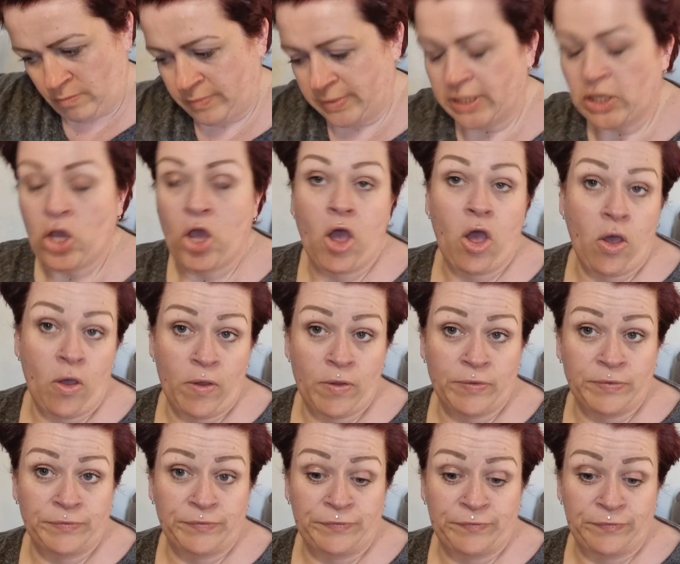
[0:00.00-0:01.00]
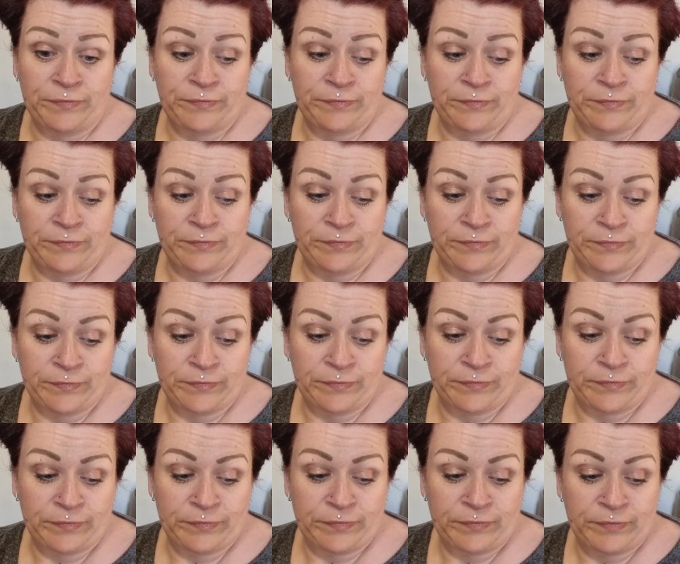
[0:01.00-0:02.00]
Because
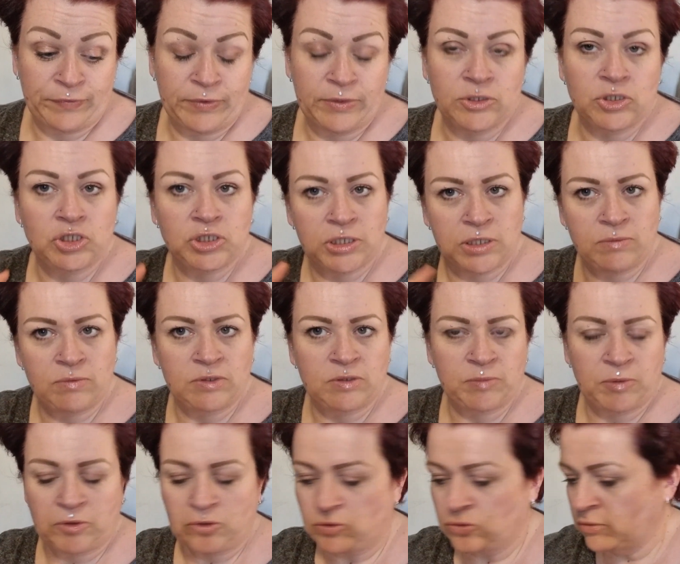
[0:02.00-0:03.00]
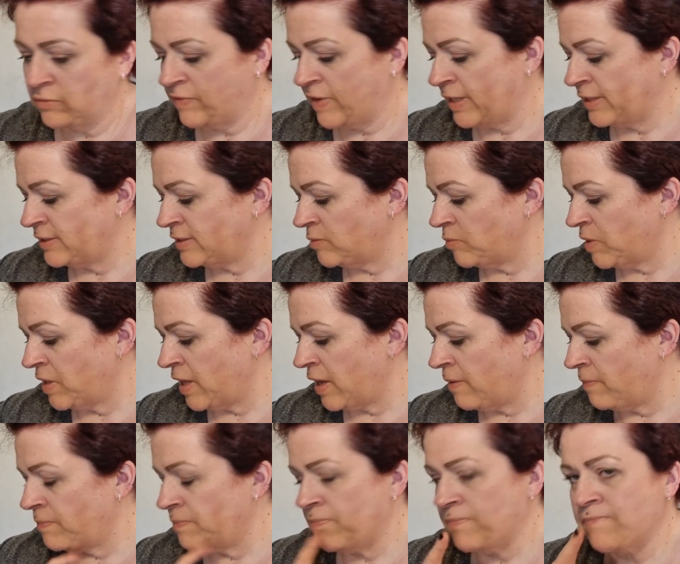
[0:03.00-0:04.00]
She was supposed to have had some of
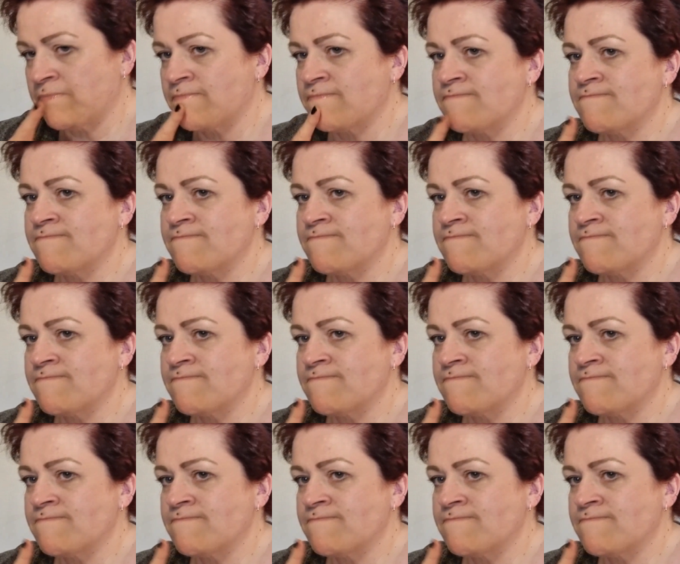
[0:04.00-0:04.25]
them.